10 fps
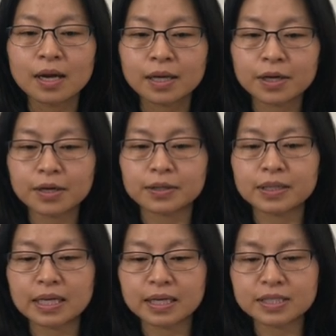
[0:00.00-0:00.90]
Here
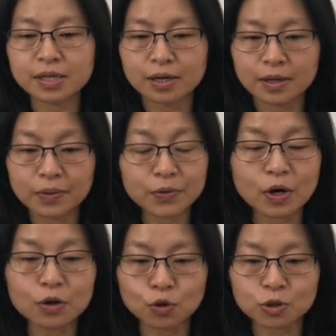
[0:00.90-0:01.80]
is a,
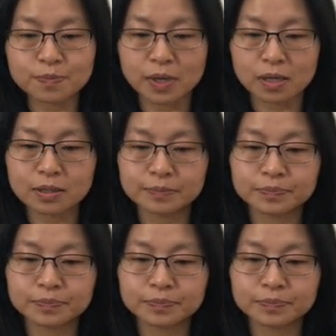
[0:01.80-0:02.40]
a DOS bug.